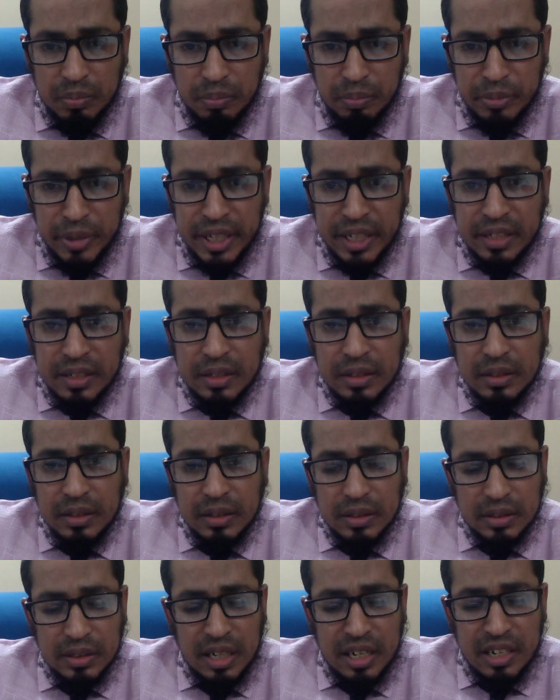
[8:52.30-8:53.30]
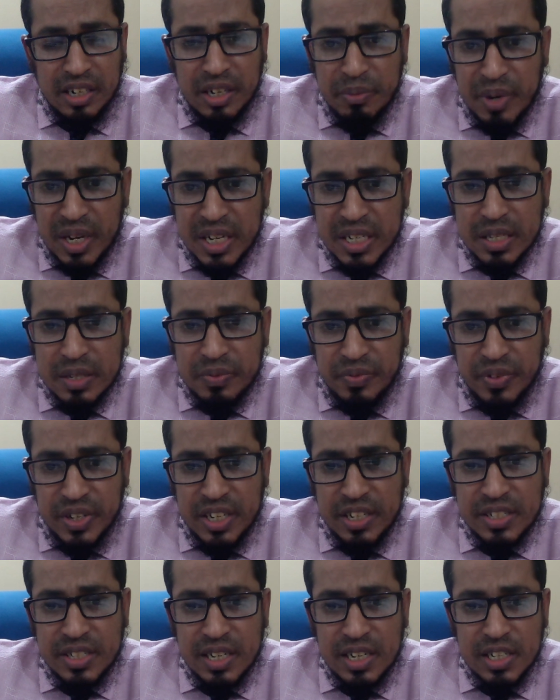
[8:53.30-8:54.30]
make the revised
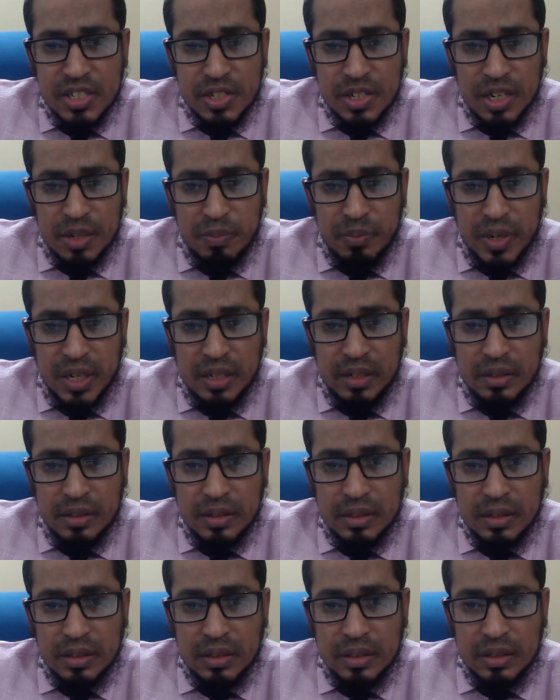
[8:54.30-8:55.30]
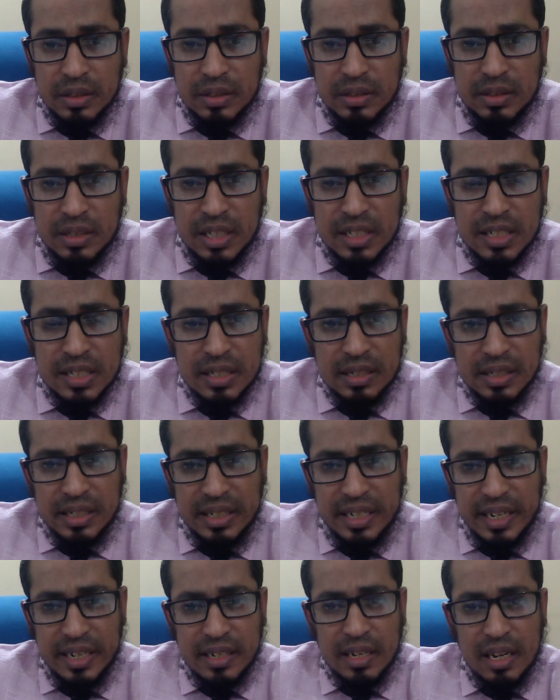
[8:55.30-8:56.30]
financial statement, just
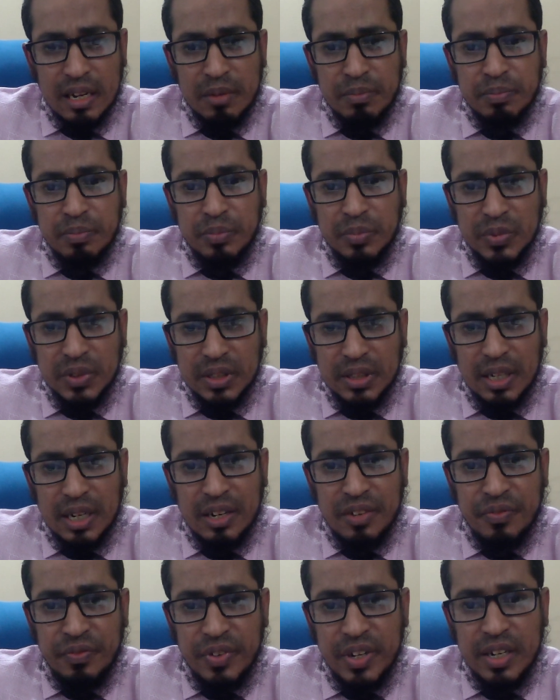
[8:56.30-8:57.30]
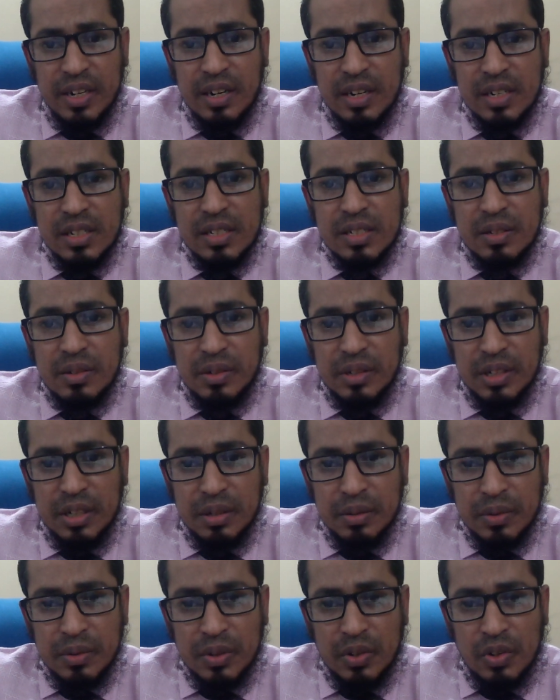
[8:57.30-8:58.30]
take up the figures,
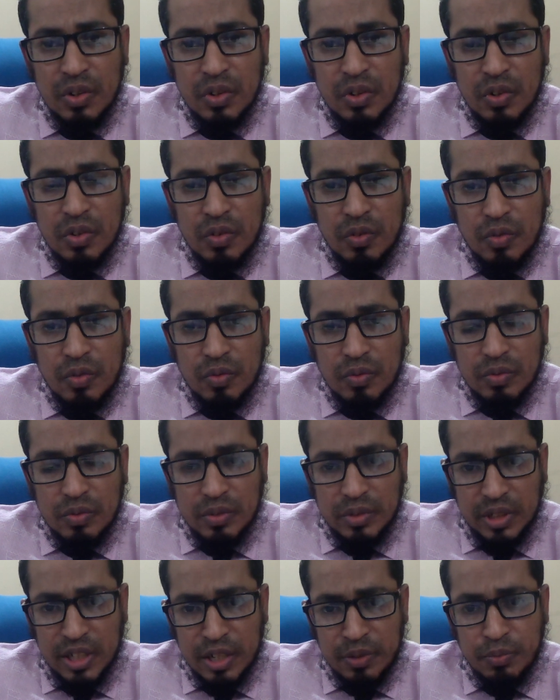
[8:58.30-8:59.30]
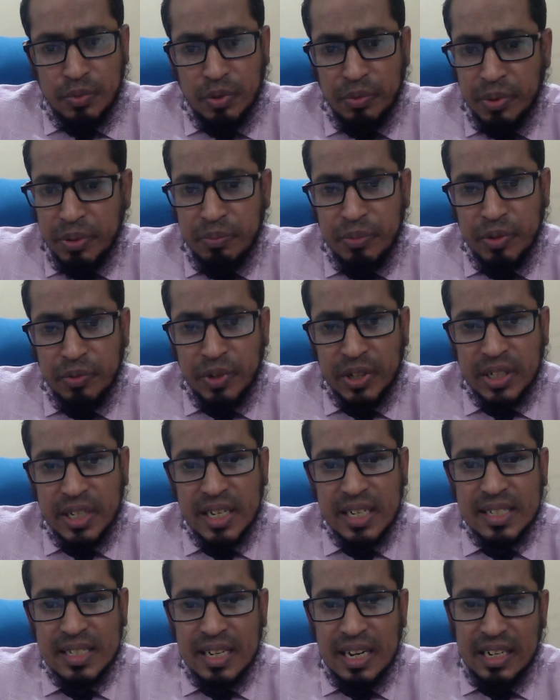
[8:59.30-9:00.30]
net profit before
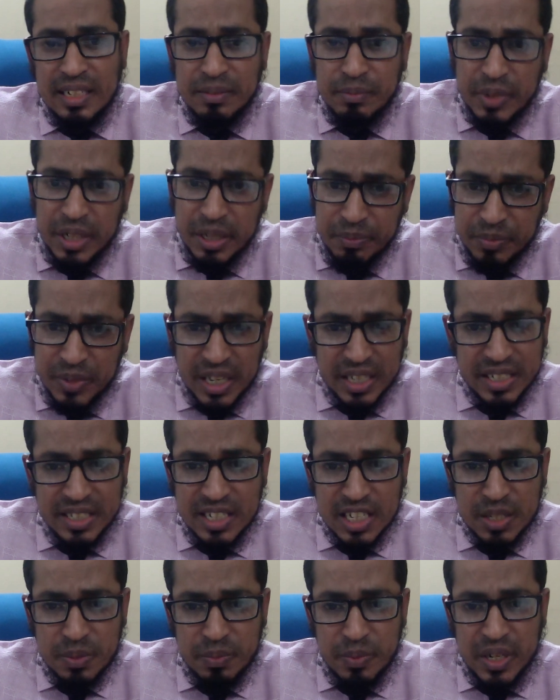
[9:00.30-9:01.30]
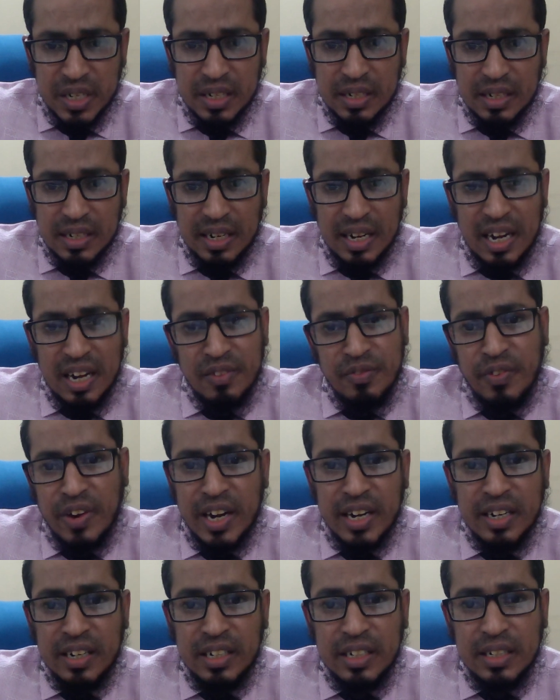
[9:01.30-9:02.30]
tax, and give the adjustment, and
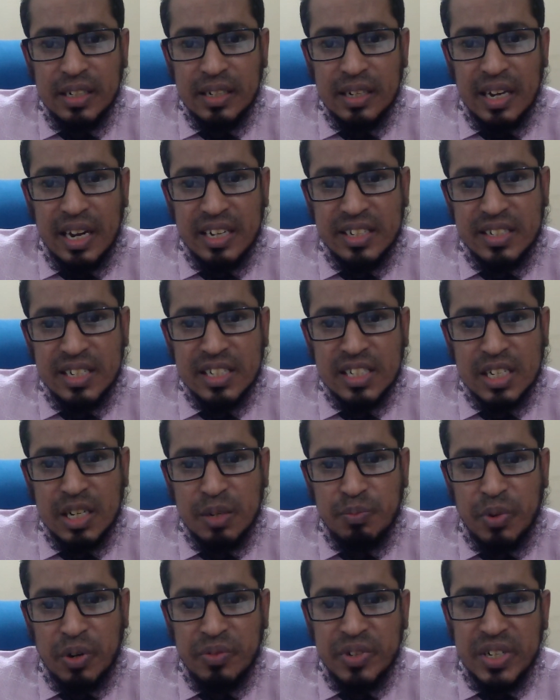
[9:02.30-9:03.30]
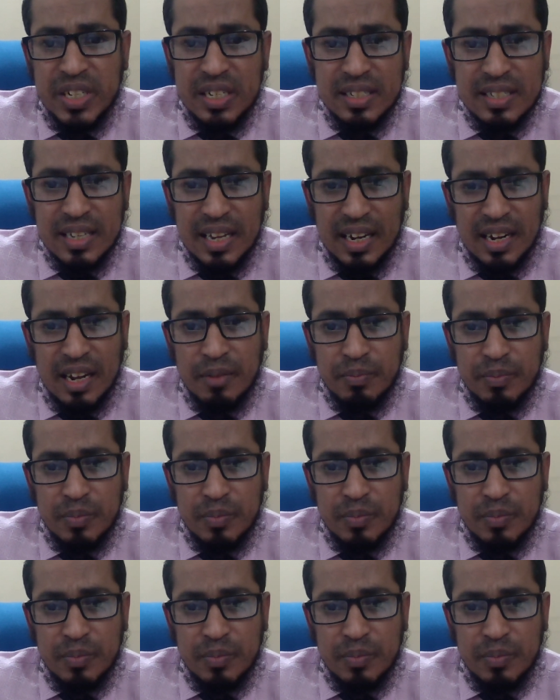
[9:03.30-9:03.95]
finally adjusted profit is enough.